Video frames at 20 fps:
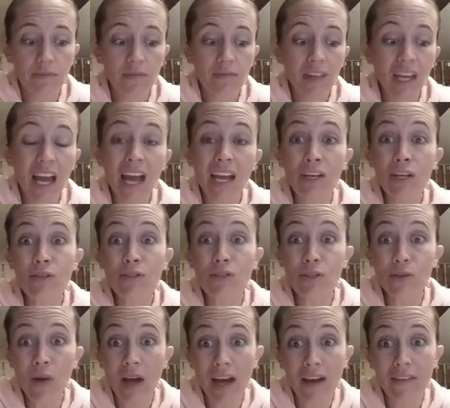And you do
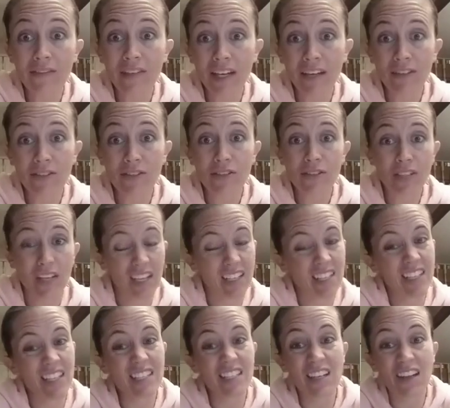have to exercise.
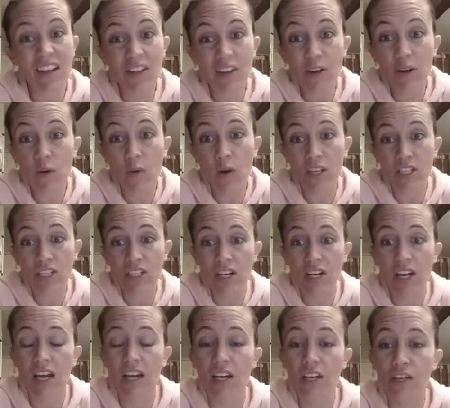That's another question
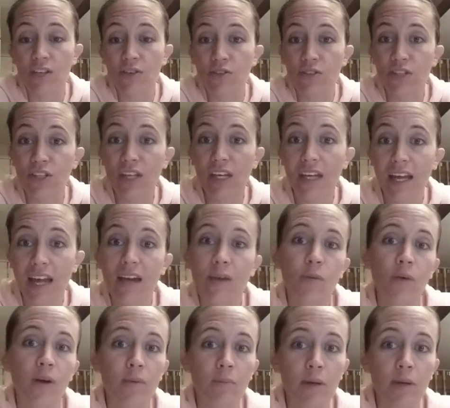I usually get when